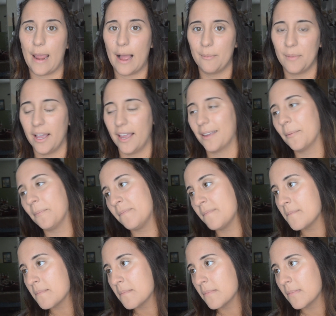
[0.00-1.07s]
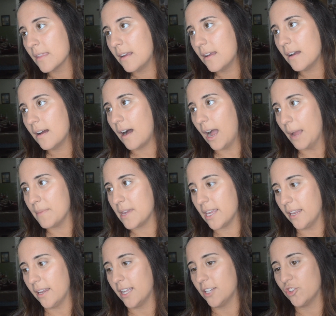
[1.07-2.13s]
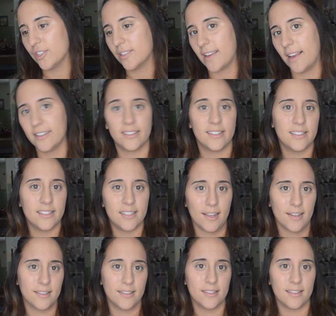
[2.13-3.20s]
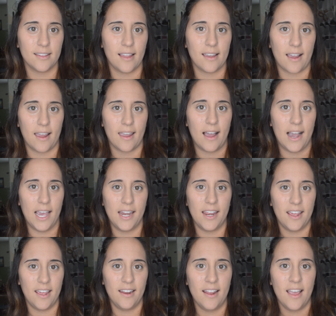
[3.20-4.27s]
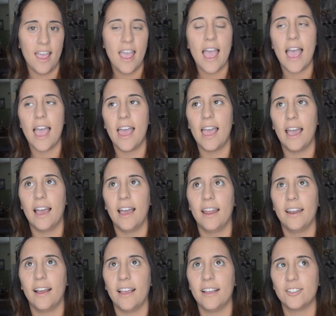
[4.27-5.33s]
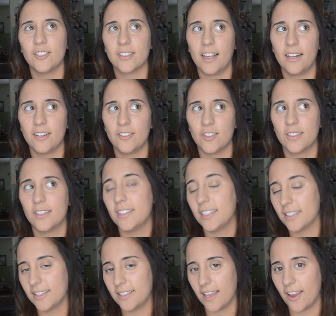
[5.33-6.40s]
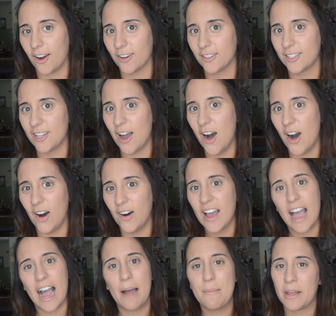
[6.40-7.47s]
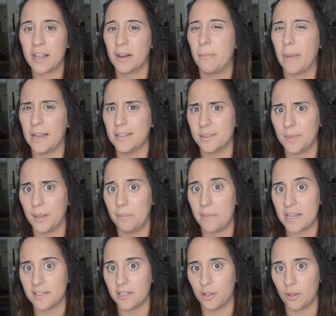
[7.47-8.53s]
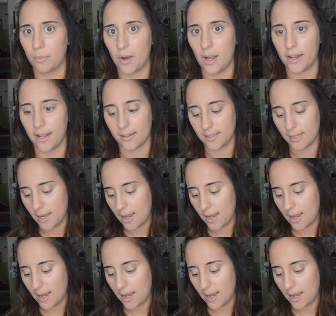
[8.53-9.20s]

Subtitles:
I'm like, I mean, it just kind of sits, like I hide it and it just kind of just sits there. So I'm not gonna buy something based on the product